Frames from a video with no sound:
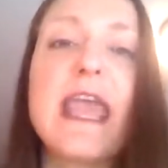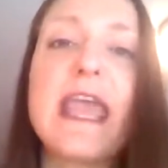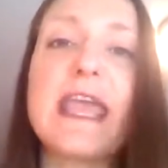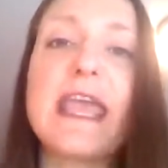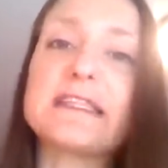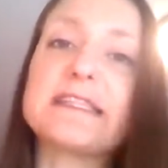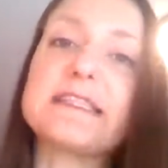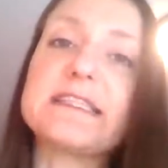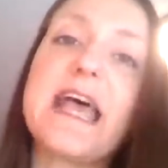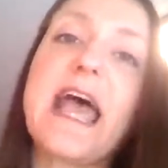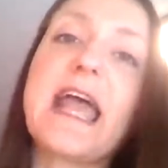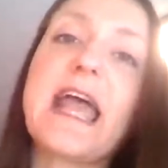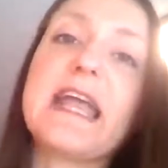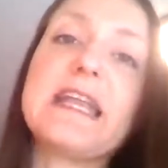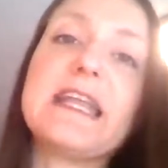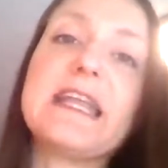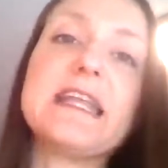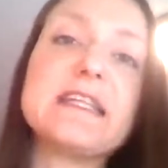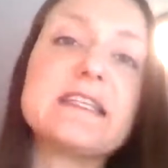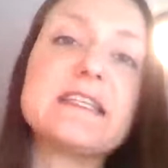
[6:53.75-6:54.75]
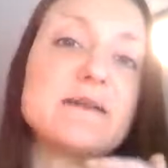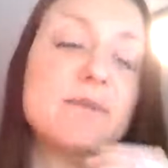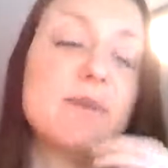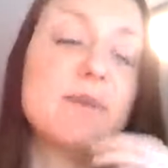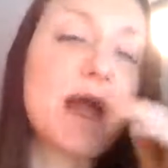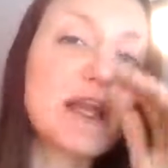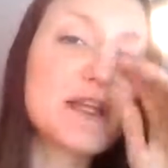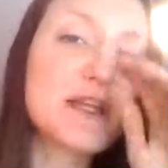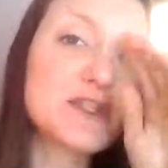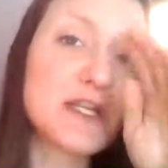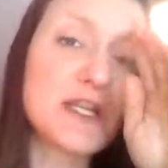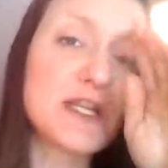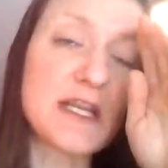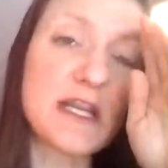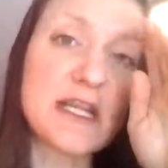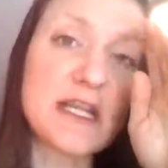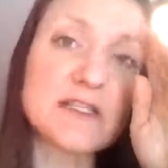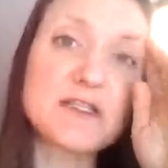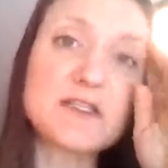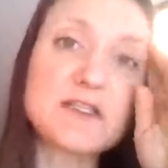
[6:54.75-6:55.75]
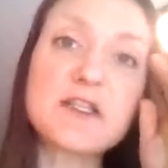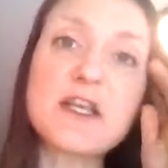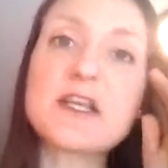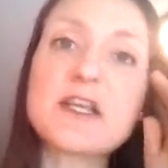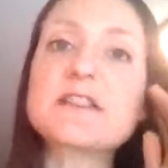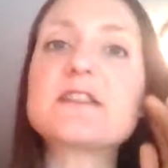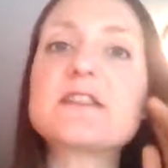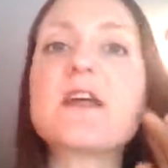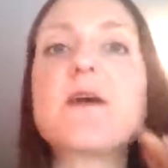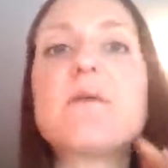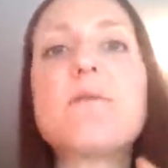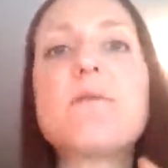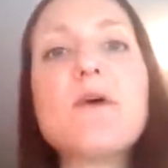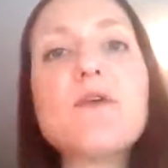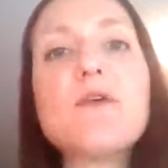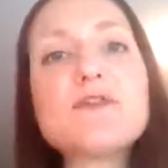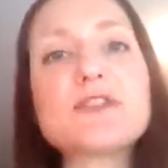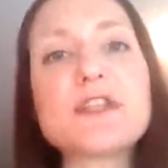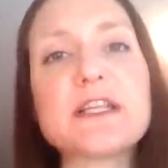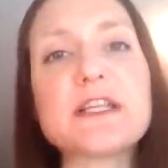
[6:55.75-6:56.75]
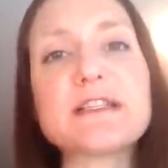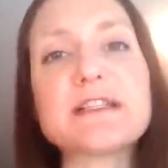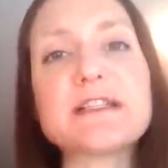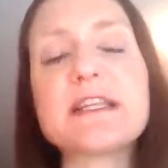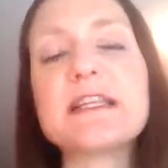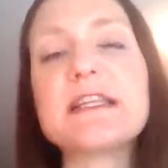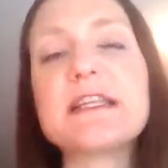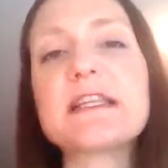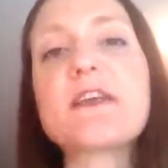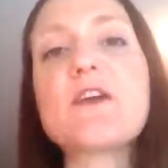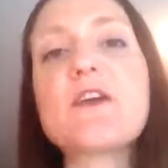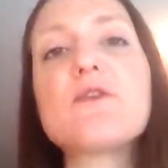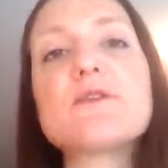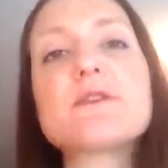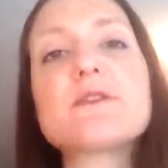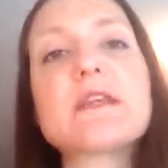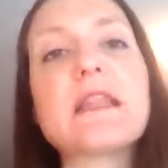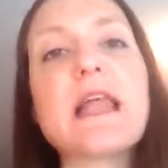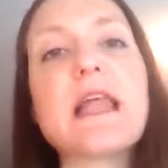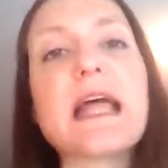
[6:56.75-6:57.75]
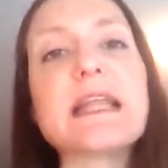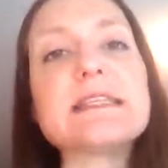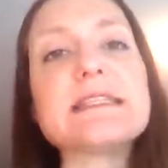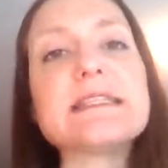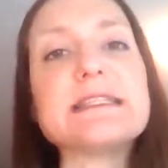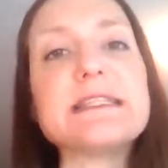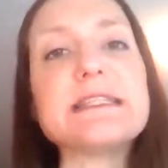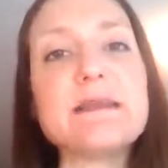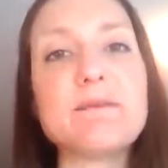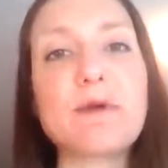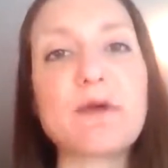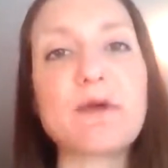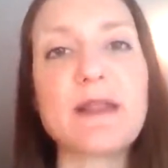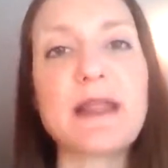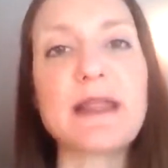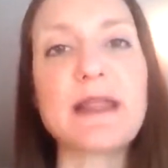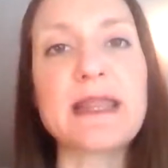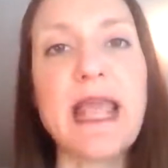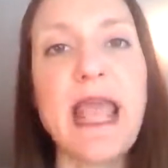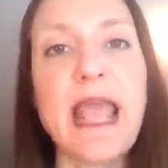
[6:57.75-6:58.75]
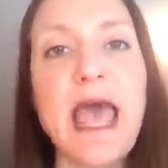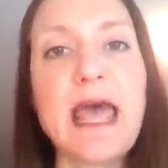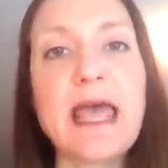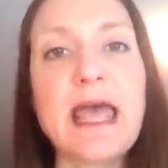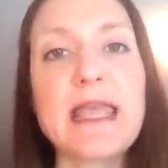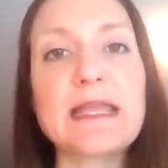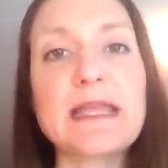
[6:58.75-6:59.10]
anxiety and depression as just emotions, and it goes a lot deeper than that.